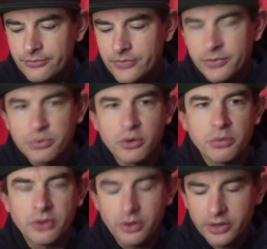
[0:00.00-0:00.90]
for
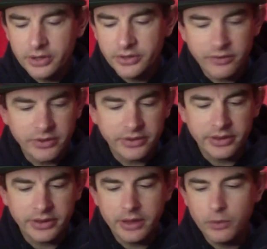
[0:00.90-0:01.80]
proper riding, I don't really
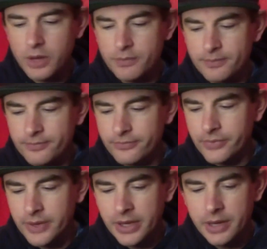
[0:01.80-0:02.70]
think they're the one.
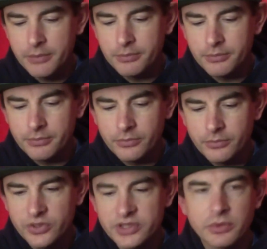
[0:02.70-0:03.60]

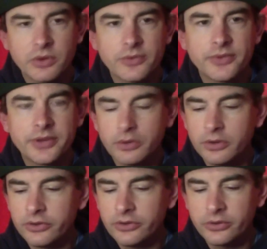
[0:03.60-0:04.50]
Whereas something like
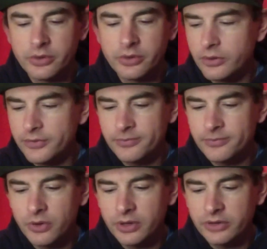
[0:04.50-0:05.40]
Freeriders, I do like
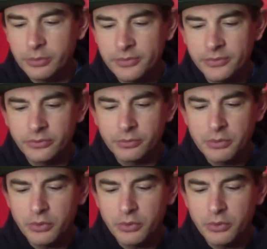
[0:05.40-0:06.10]
riding something that feels a bit